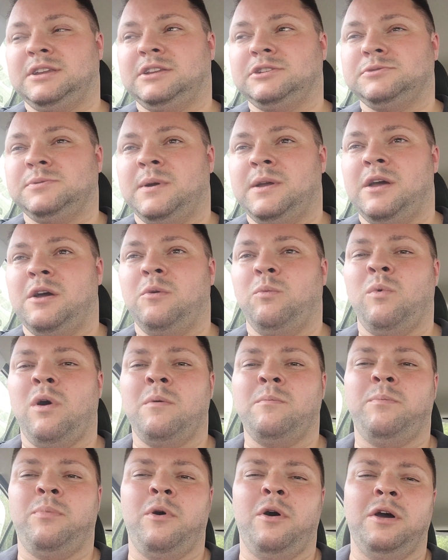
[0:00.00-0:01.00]
into it at
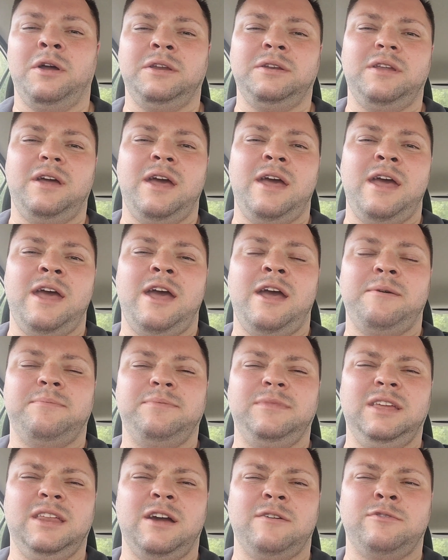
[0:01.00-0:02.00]
one point.
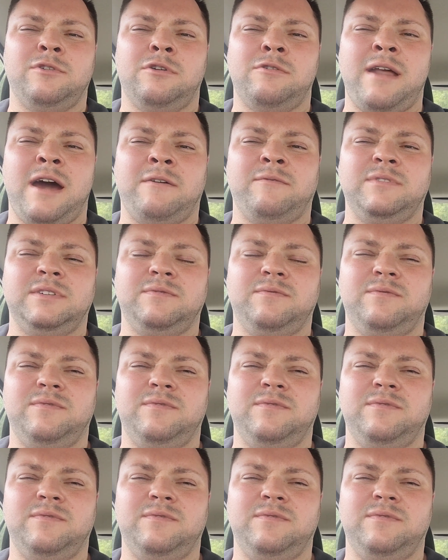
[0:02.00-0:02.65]
They were around